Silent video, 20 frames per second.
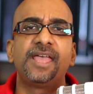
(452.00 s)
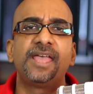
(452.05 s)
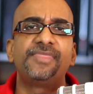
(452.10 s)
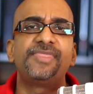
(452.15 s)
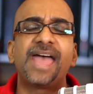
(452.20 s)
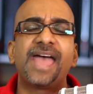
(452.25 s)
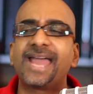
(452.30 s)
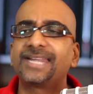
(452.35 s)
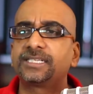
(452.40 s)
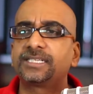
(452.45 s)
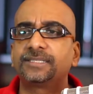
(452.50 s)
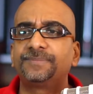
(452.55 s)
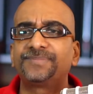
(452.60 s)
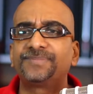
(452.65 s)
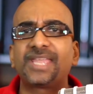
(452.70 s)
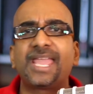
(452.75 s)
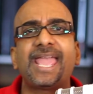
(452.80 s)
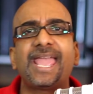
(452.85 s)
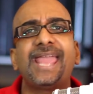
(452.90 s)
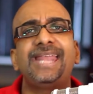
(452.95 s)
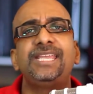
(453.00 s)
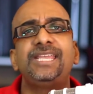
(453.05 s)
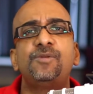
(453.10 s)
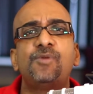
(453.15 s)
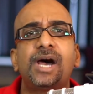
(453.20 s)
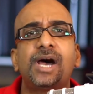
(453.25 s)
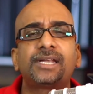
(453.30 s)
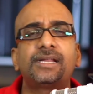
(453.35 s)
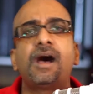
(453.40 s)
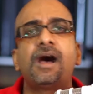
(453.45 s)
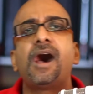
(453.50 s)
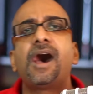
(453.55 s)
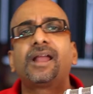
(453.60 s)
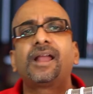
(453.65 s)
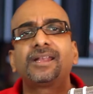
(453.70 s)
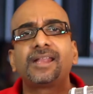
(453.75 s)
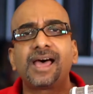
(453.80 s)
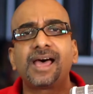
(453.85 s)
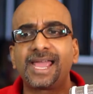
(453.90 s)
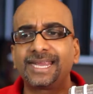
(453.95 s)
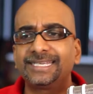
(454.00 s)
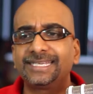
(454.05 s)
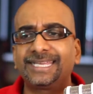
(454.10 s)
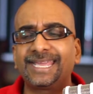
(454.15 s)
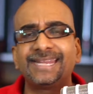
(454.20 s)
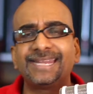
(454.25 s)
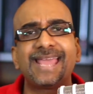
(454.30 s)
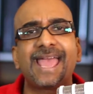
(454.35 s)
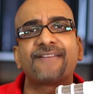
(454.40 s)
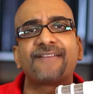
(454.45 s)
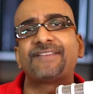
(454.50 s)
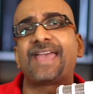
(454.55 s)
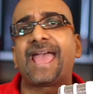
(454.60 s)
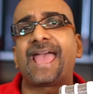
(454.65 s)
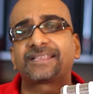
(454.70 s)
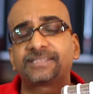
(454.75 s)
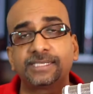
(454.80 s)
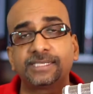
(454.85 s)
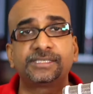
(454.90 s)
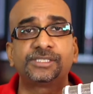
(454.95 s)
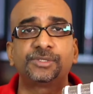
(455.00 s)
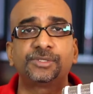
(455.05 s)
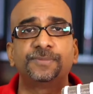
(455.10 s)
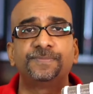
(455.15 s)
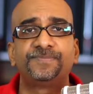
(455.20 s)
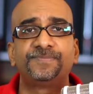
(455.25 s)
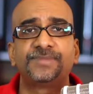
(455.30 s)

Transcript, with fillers: that anyone online can have access to.